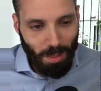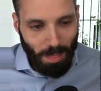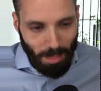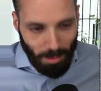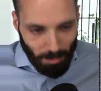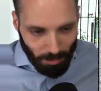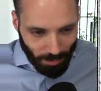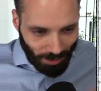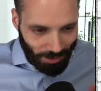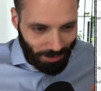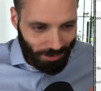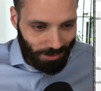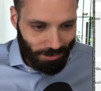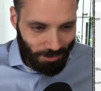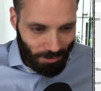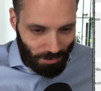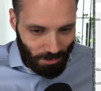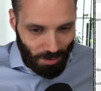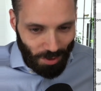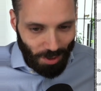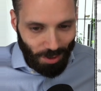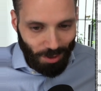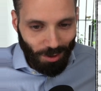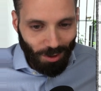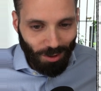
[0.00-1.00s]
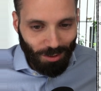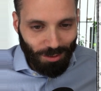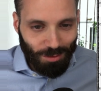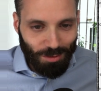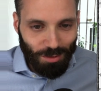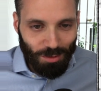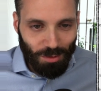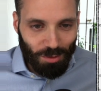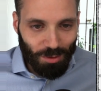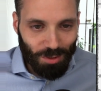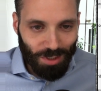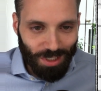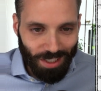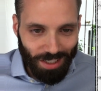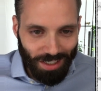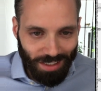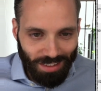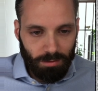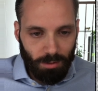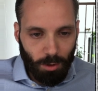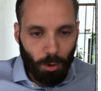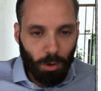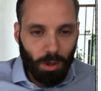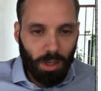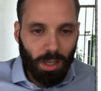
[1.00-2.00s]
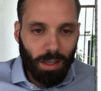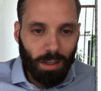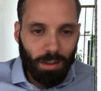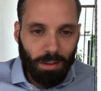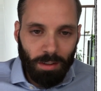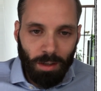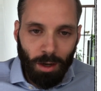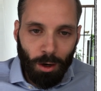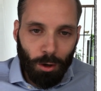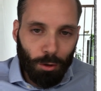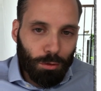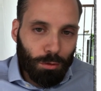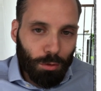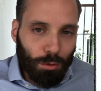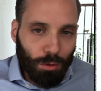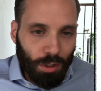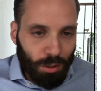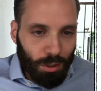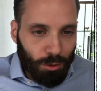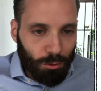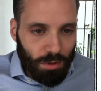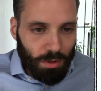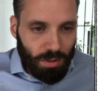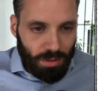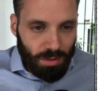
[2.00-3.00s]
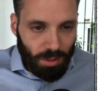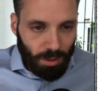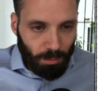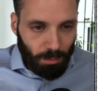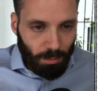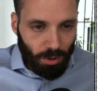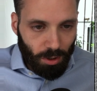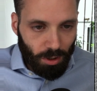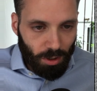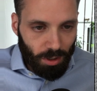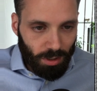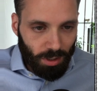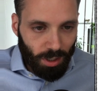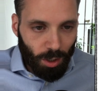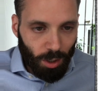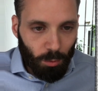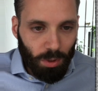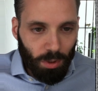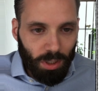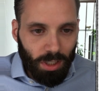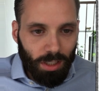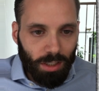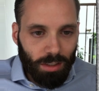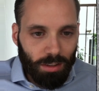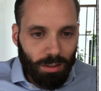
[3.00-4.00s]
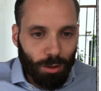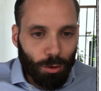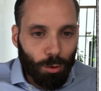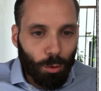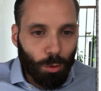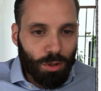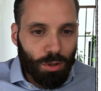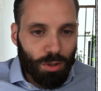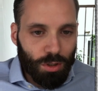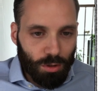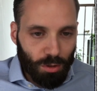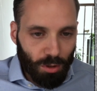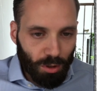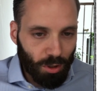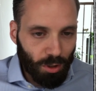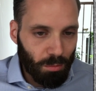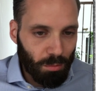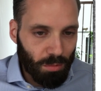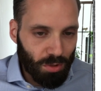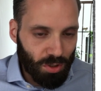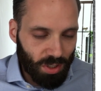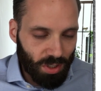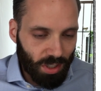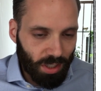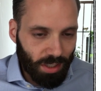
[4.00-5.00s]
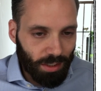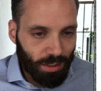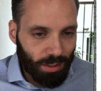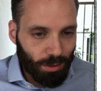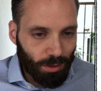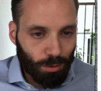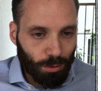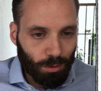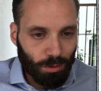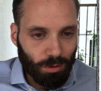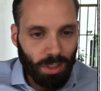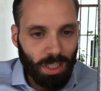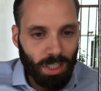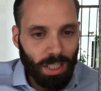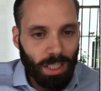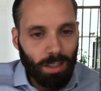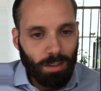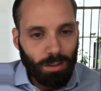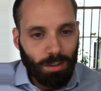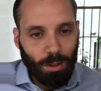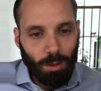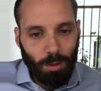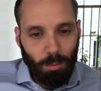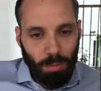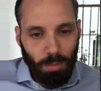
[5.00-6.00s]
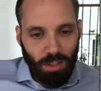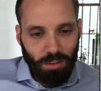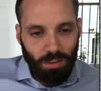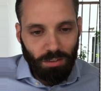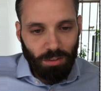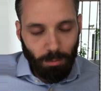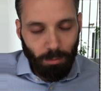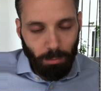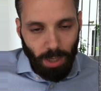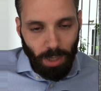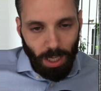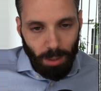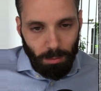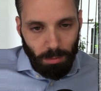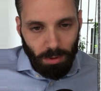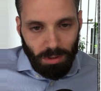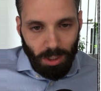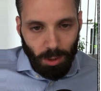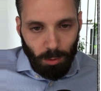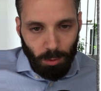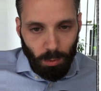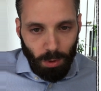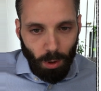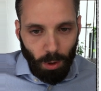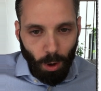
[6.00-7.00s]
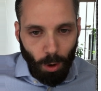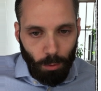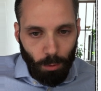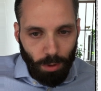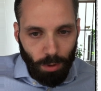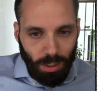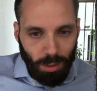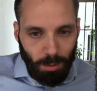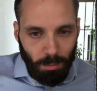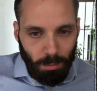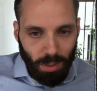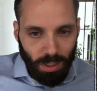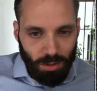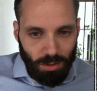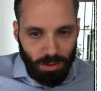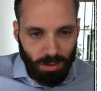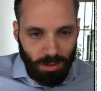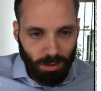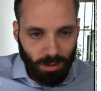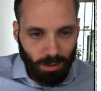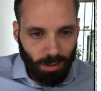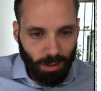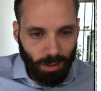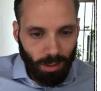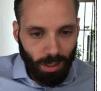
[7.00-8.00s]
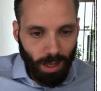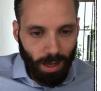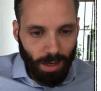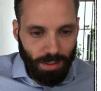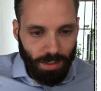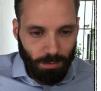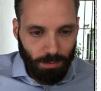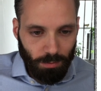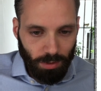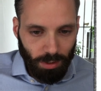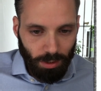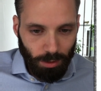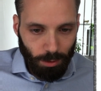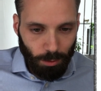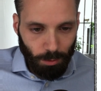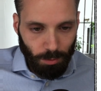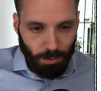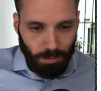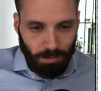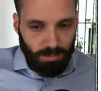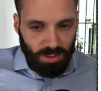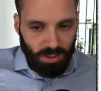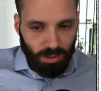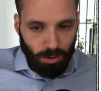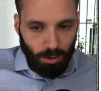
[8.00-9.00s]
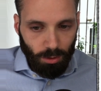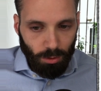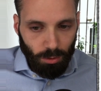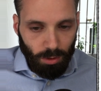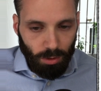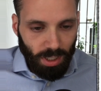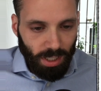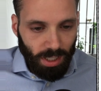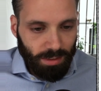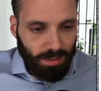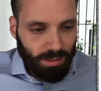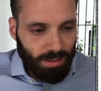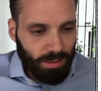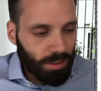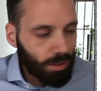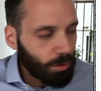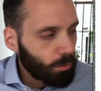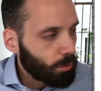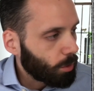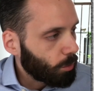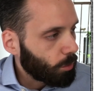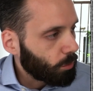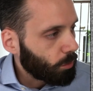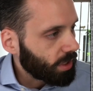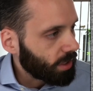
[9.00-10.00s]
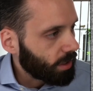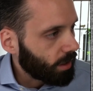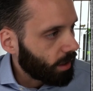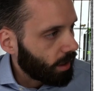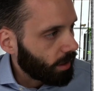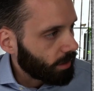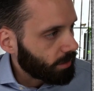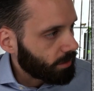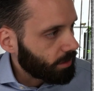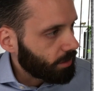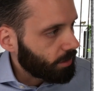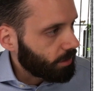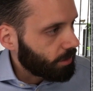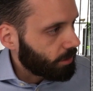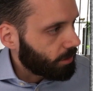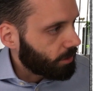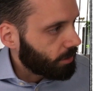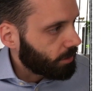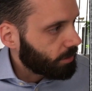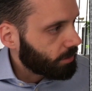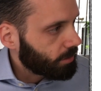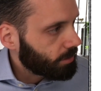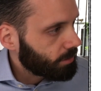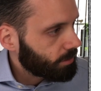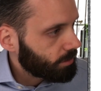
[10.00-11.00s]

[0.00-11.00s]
But we're not through yet. Okay, now to the interesting part. Now we need the Lohnsteuerbescheinigung, the piece of paper that we already mentioned in the last video. So let's see what we got here.